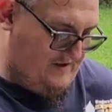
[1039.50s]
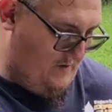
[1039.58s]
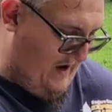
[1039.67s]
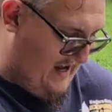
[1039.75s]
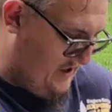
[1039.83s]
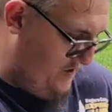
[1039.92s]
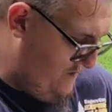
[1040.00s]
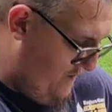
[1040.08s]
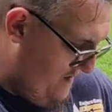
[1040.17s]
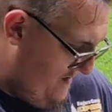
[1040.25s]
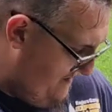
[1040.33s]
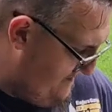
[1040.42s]
So we got two
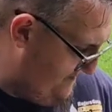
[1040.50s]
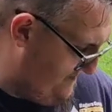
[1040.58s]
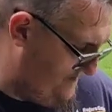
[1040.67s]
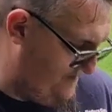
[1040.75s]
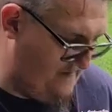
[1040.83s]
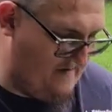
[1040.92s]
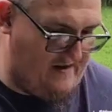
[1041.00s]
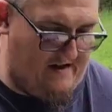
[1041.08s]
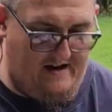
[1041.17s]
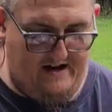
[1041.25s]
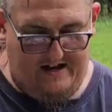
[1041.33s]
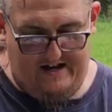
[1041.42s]
more.
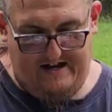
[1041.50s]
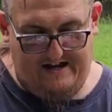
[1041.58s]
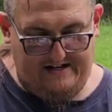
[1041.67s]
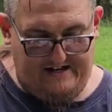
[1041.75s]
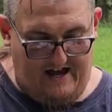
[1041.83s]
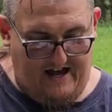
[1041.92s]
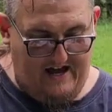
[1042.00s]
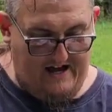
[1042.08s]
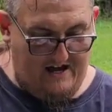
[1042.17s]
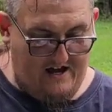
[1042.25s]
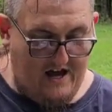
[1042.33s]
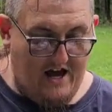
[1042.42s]
It is
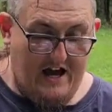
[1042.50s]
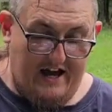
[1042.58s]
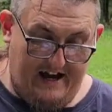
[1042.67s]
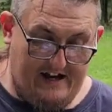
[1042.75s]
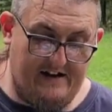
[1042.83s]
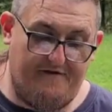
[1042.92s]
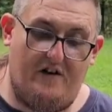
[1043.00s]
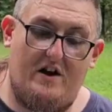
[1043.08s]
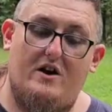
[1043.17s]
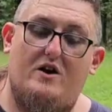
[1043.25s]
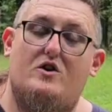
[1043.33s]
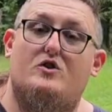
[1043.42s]
a Innova
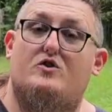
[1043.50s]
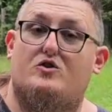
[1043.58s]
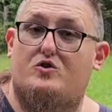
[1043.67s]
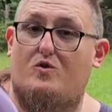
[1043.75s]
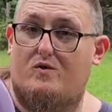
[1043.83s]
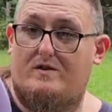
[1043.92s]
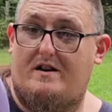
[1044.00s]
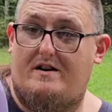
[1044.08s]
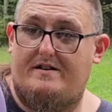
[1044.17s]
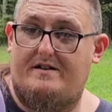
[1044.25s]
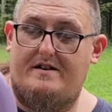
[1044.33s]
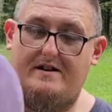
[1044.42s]
Gorgon.